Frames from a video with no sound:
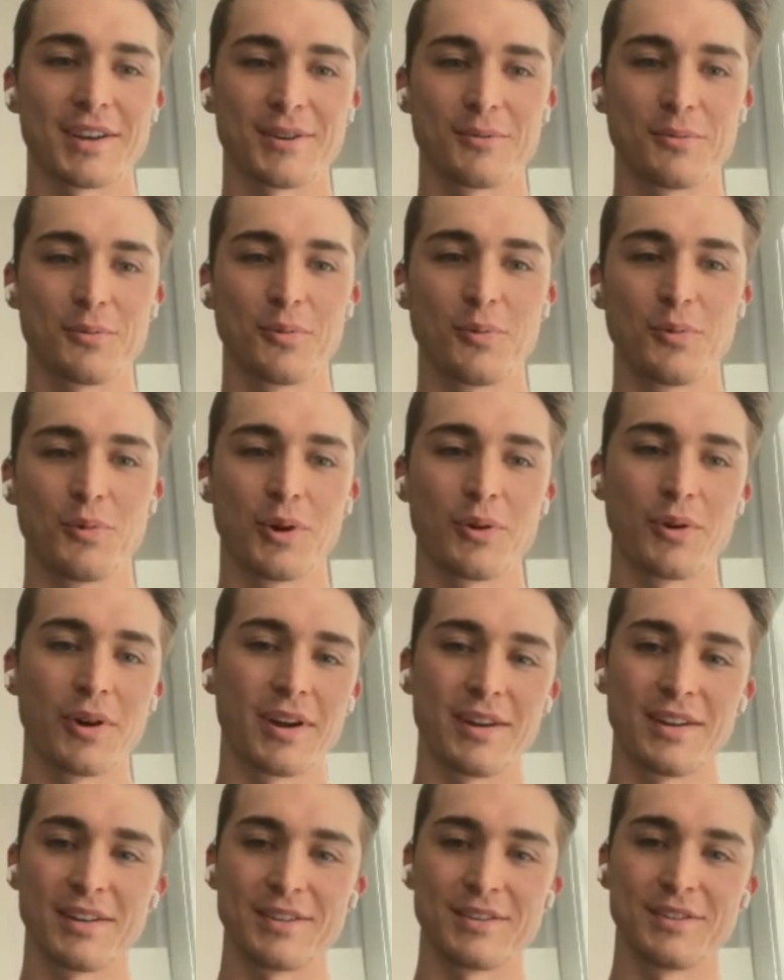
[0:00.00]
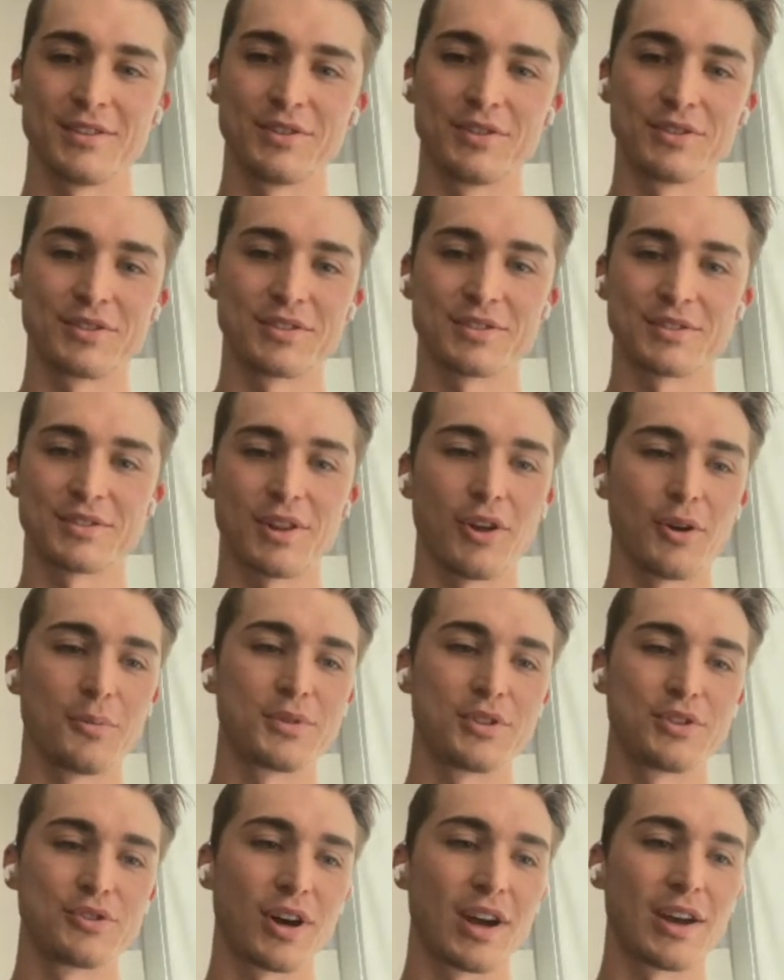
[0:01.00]
and we were in a
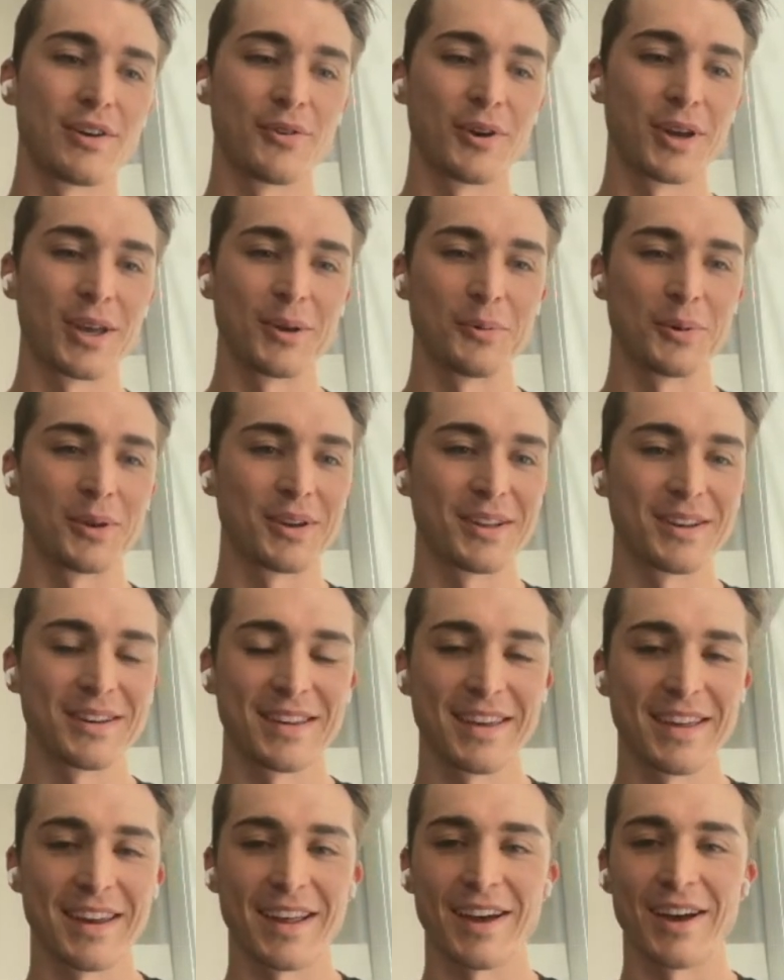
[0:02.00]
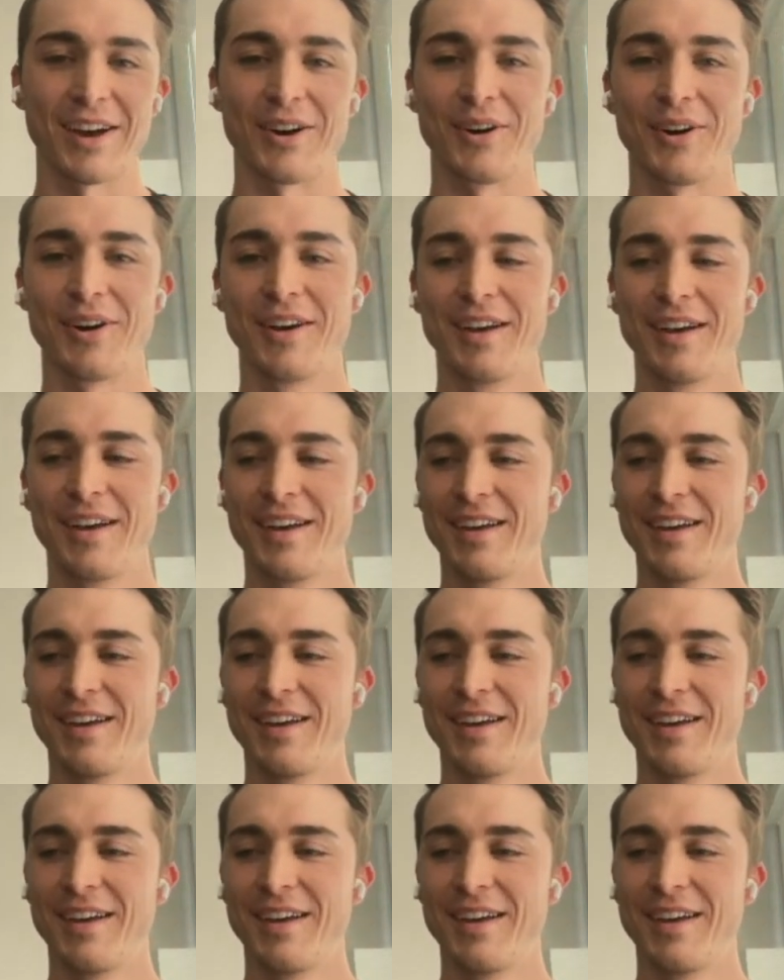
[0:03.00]
sloped driveway and we couldn't get out.